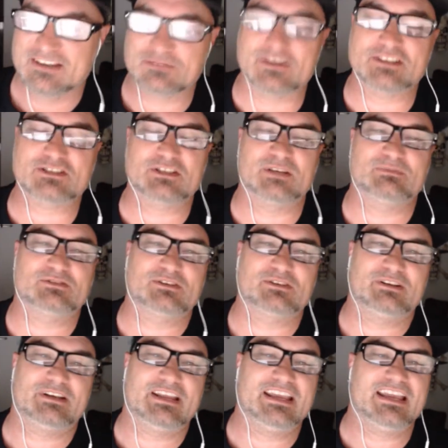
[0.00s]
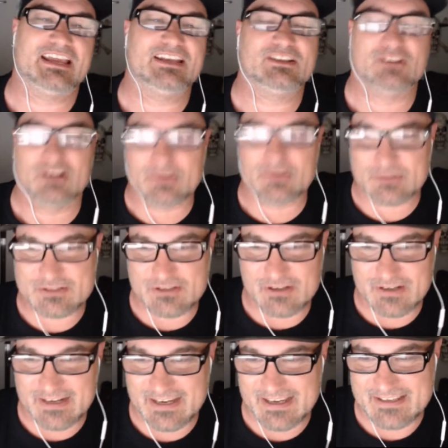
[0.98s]
drenched in absurdity and coated with
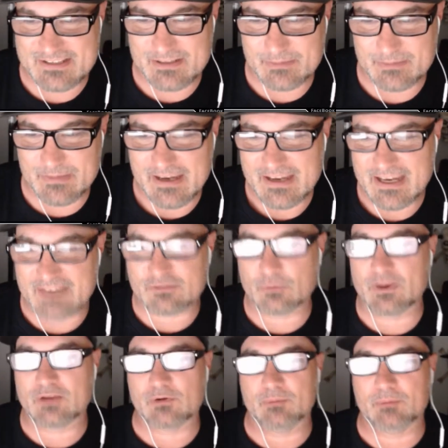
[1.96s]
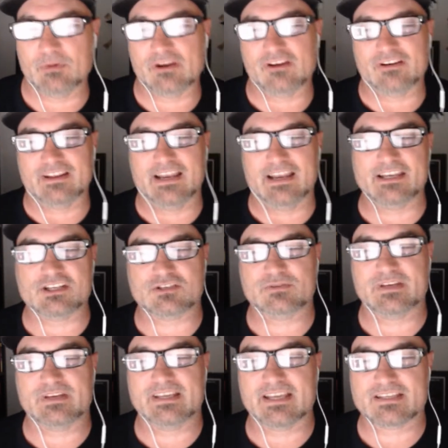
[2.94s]
sarcasm. Every week we bring on an
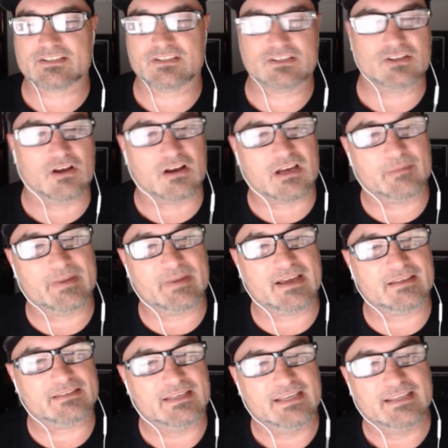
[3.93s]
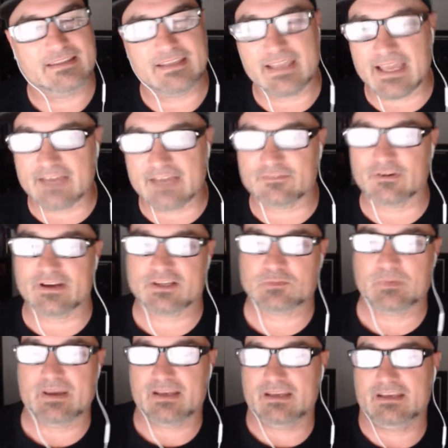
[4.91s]
industry guest to talk about the
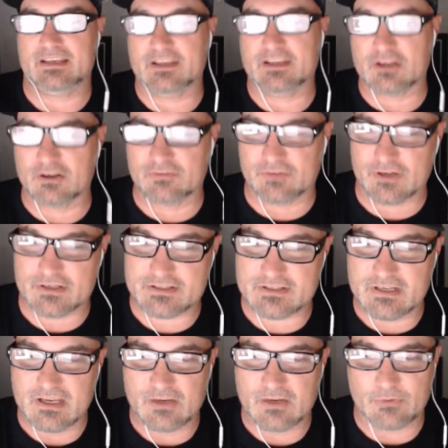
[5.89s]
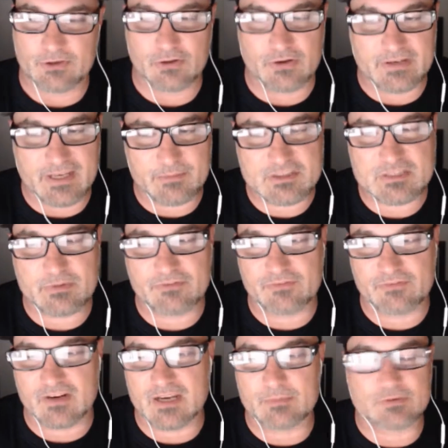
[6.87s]
ever-expanding geekoverse. We do our damnedest to be
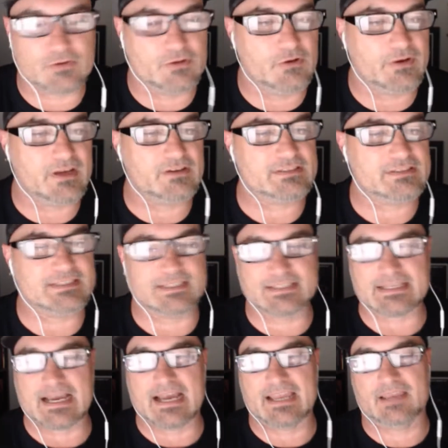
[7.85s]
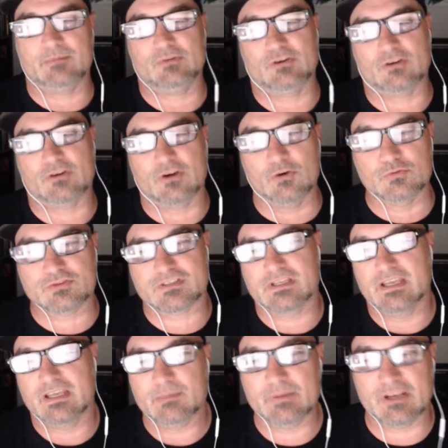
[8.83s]
funny, but there are no guarantees. I am your
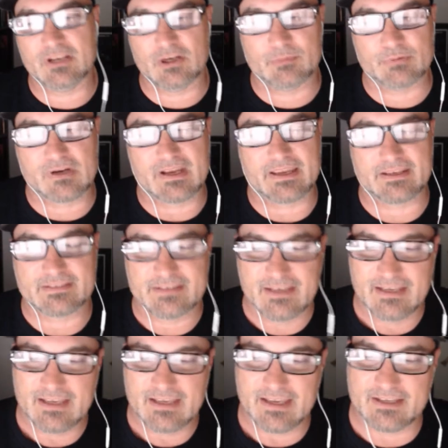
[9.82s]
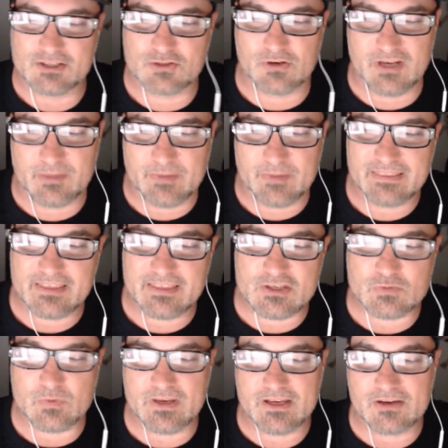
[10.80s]
host, Peter Bryant, and joining me
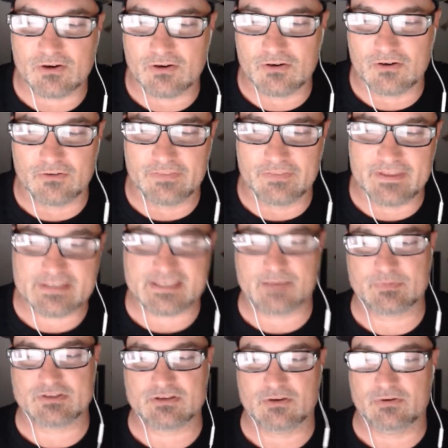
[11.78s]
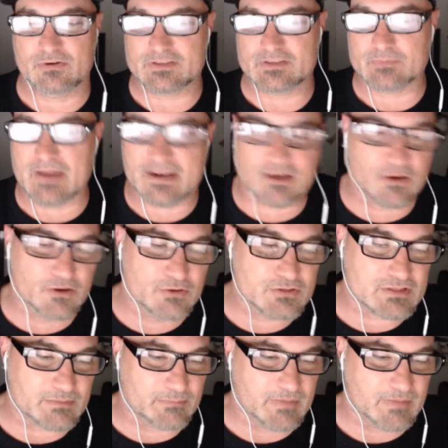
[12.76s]
this week on this episode is my
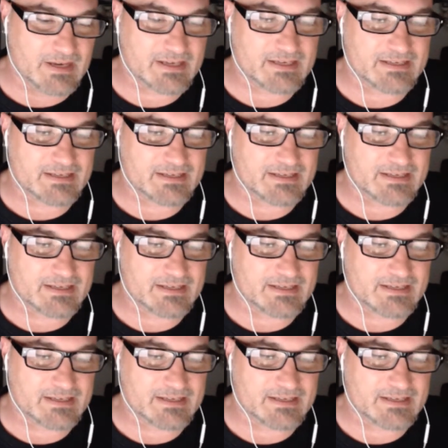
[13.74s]
co-host, Mike